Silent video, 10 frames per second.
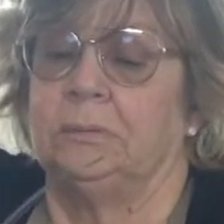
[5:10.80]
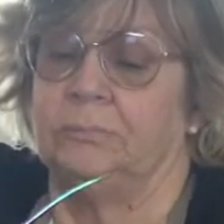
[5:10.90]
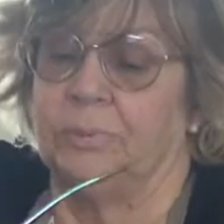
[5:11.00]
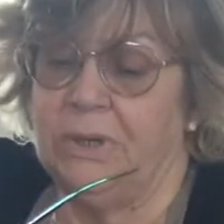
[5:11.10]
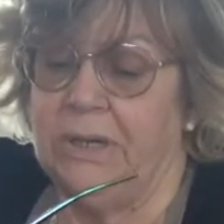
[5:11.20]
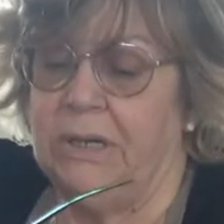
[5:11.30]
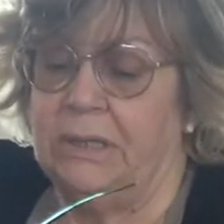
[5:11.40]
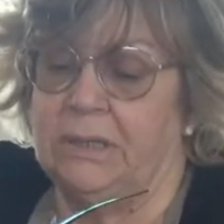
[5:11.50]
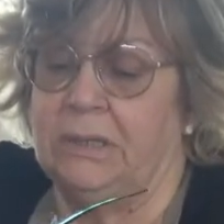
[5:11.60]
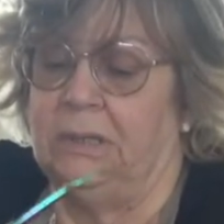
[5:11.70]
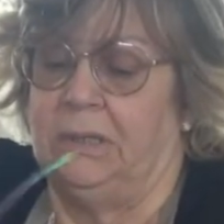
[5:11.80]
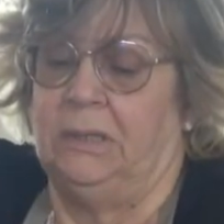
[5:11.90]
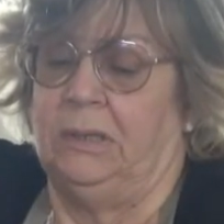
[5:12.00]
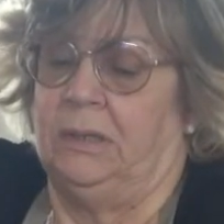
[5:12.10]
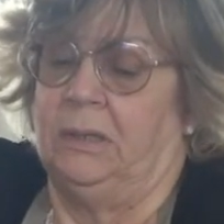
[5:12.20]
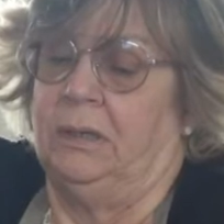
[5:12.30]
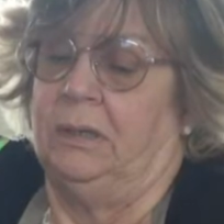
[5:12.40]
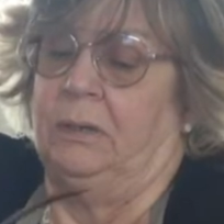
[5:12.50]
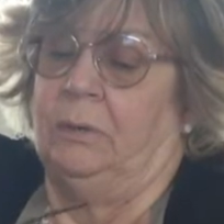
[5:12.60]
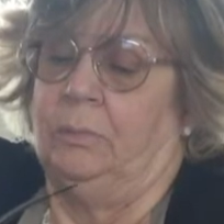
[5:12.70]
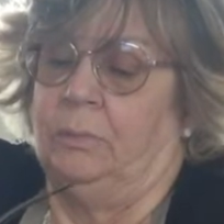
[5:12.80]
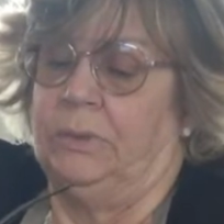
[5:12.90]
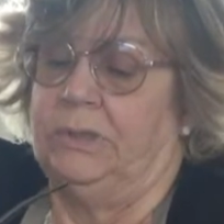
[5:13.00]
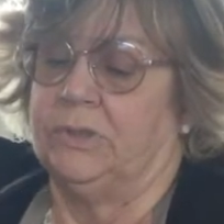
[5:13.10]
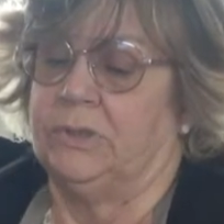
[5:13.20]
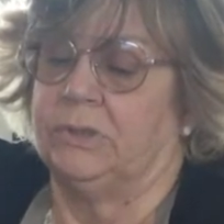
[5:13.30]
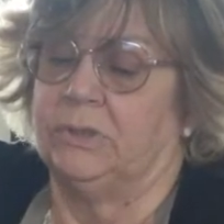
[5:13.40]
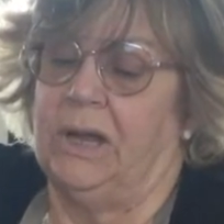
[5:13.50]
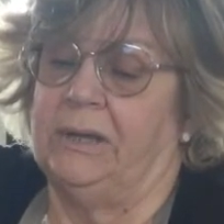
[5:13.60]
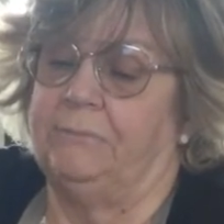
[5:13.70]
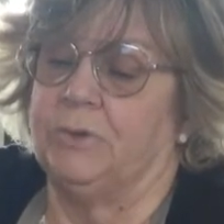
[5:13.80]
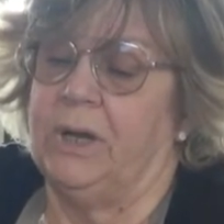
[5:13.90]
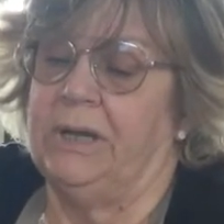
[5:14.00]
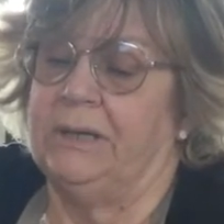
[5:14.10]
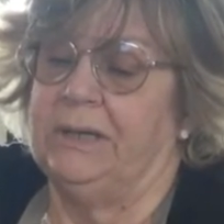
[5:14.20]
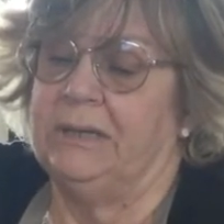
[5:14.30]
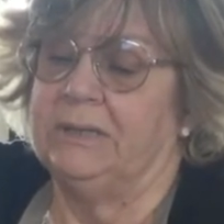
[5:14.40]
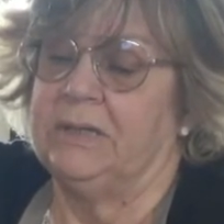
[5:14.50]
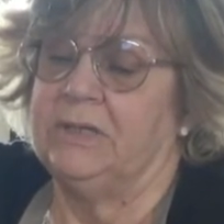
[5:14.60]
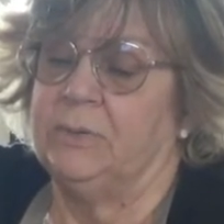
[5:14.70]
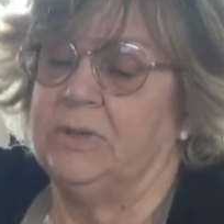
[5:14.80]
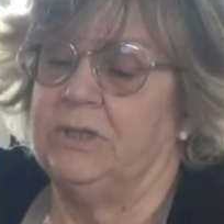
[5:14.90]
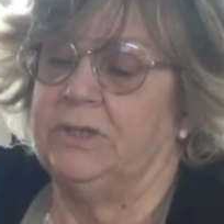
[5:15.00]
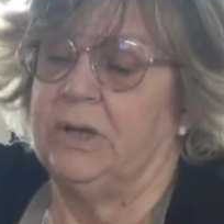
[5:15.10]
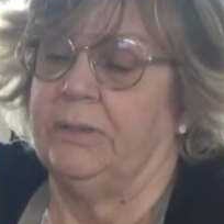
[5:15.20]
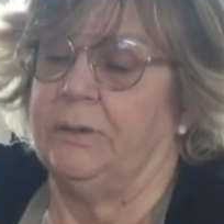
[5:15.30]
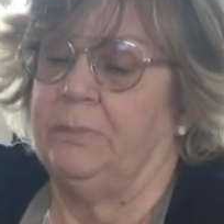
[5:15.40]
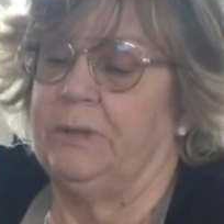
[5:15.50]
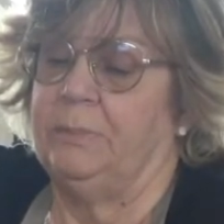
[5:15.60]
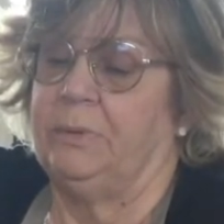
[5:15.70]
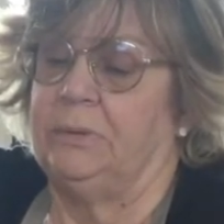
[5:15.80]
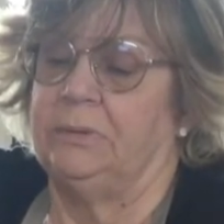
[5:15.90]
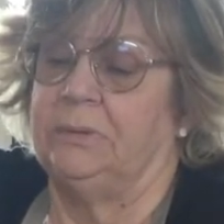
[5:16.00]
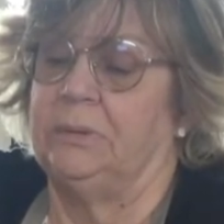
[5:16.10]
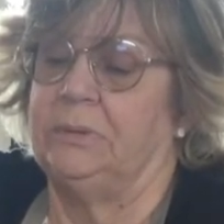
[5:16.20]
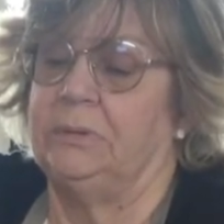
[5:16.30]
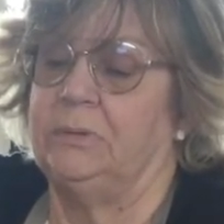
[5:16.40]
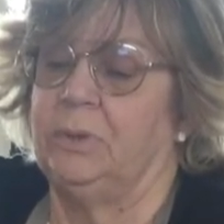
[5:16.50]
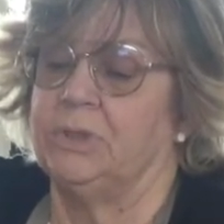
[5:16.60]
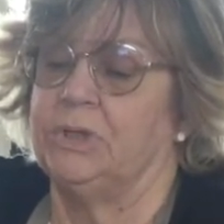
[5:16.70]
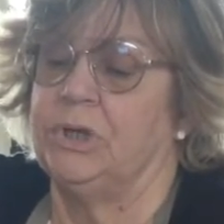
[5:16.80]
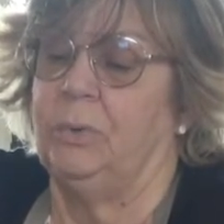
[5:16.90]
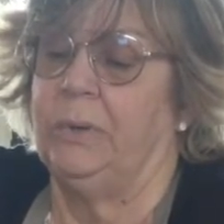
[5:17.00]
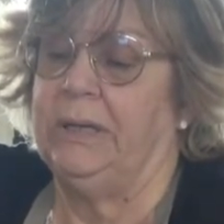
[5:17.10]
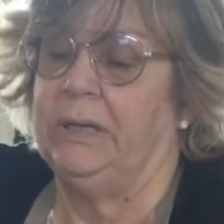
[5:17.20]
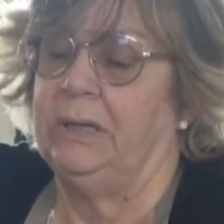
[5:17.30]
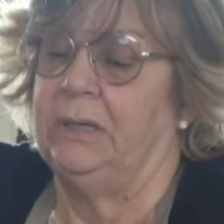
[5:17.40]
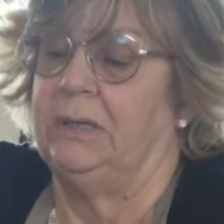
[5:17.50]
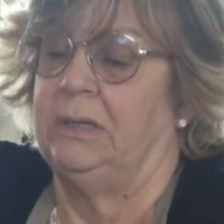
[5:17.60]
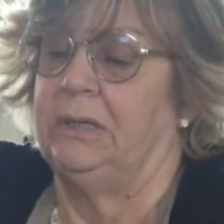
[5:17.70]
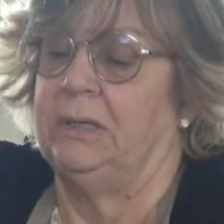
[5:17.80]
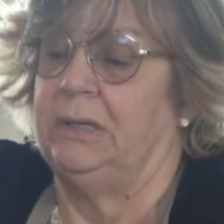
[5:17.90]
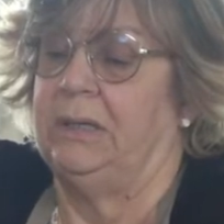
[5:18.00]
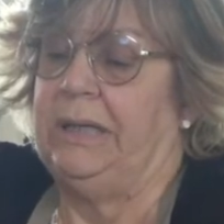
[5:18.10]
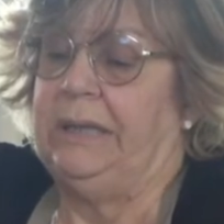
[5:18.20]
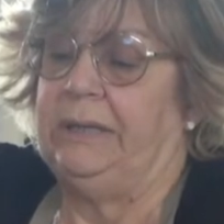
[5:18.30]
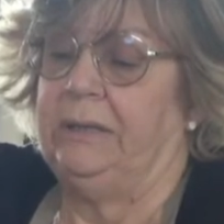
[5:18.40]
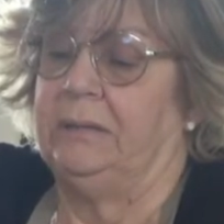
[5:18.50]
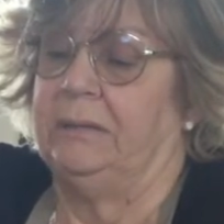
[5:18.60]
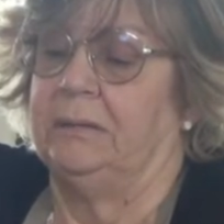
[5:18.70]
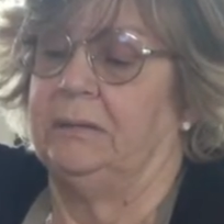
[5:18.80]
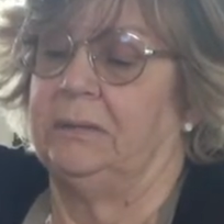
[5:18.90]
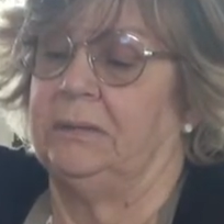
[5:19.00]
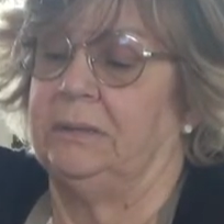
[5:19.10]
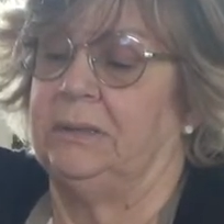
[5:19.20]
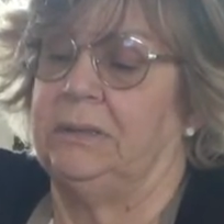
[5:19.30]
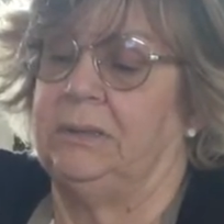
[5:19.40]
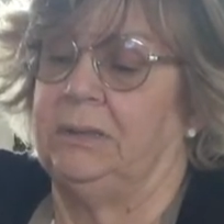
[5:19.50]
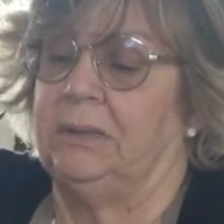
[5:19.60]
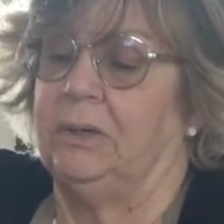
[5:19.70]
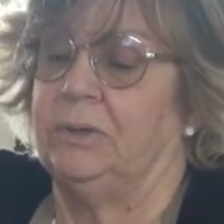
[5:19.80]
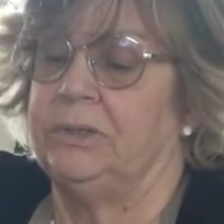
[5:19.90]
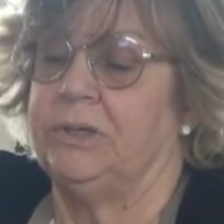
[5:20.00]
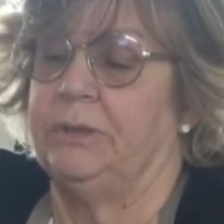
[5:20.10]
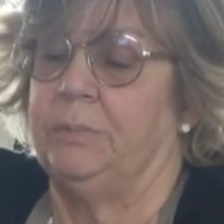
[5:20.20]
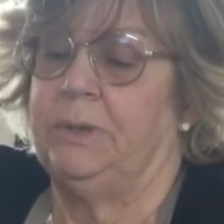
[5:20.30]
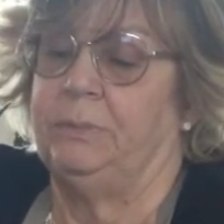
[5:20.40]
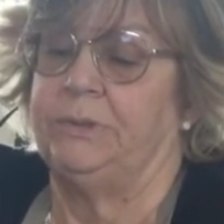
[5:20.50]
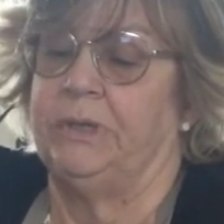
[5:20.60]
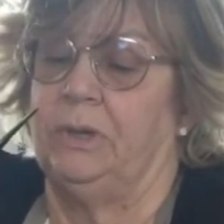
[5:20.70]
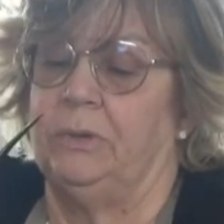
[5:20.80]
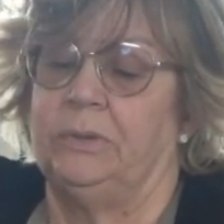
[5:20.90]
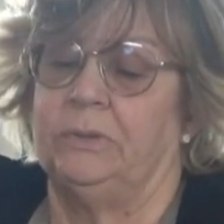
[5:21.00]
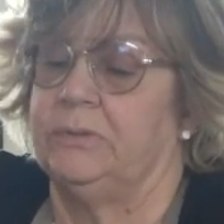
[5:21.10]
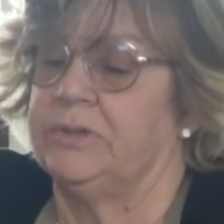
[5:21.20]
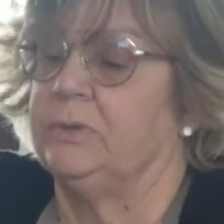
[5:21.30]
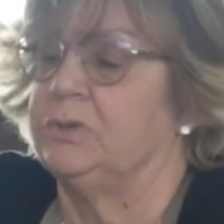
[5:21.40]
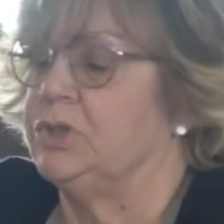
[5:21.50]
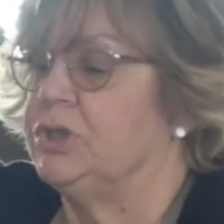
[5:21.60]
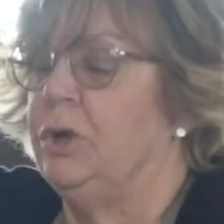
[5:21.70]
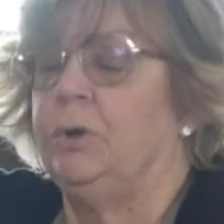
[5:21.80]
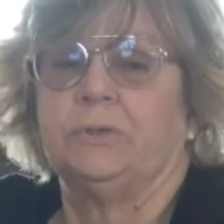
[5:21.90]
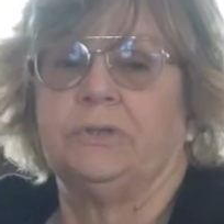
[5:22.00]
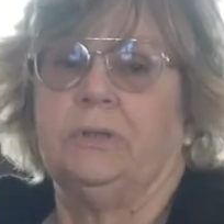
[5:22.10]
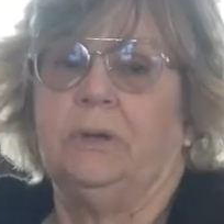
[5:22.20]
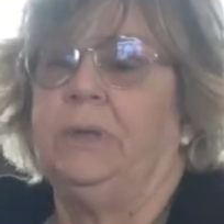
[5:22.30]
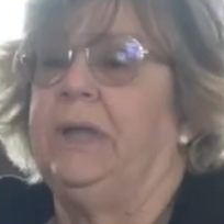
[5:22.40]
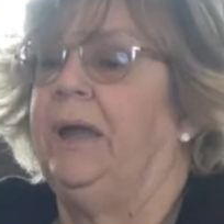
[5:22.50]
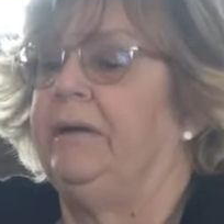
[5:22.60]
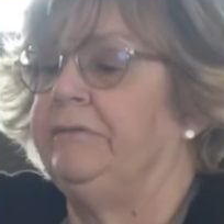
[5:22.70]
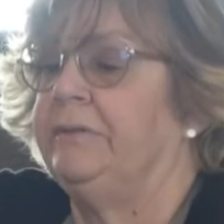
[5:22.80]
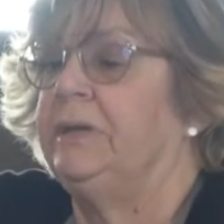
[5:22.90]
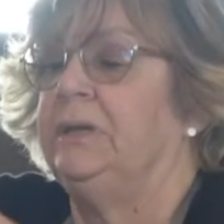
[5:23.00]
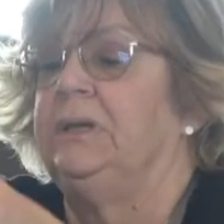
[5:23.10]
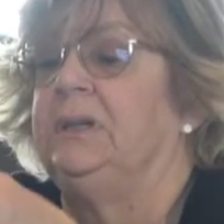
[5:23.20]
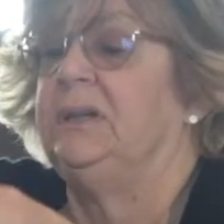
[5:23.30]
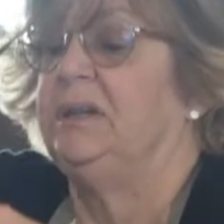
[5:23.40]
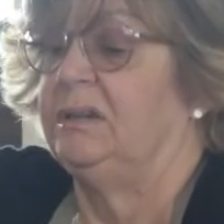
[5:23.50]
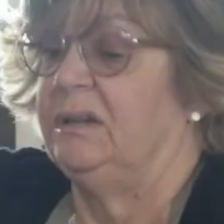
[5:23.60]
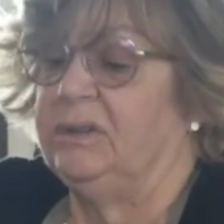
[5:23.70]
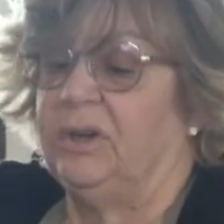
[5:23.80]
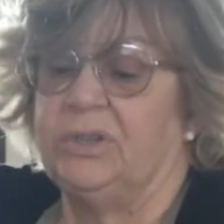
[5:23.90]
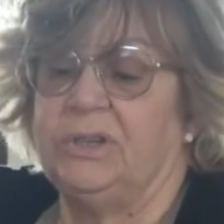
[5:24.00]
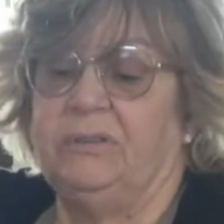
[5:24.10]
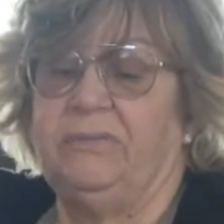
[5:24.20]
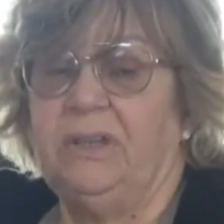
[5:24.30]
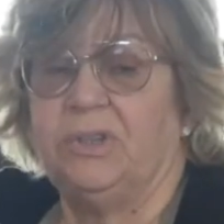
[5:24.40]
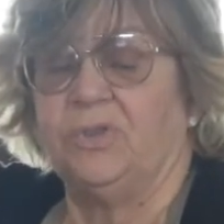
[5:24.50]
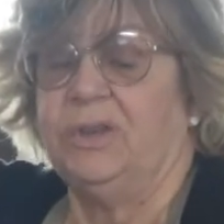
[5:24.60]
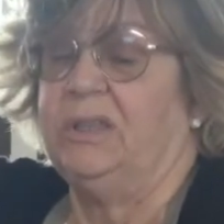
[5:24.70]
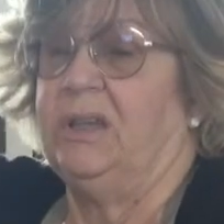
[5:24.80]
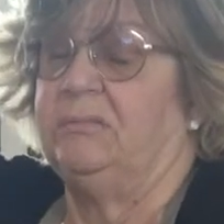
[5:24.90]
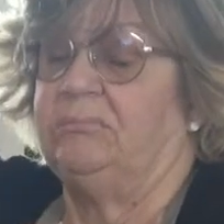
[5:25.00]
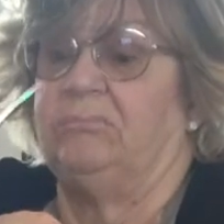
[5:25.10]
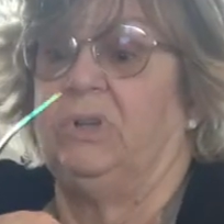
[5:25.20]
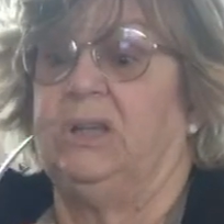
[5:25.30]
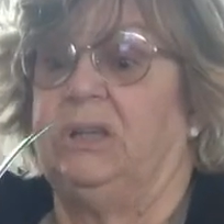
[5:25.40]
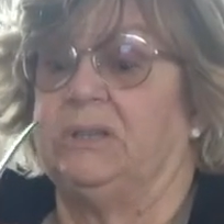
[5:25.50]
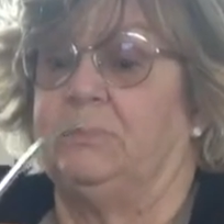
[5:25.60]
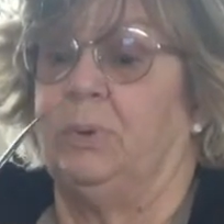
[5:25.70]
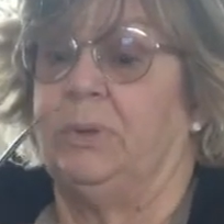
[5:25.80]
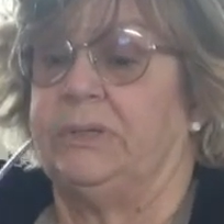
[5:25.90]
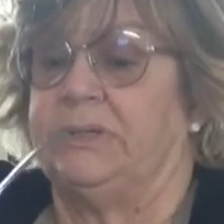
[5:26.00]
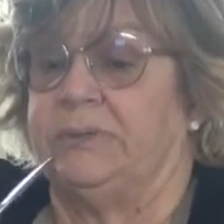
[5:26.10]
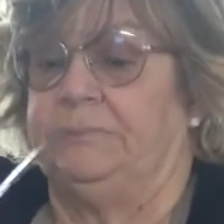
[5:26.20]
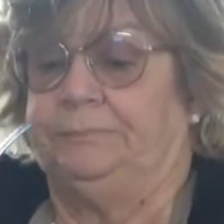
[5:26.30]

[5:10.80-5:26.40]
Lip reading: breed, we kind of try to get in touch with each other, people who are showing, and encourage other people to go to certain shows so that we have a large enough entry that we can get some points.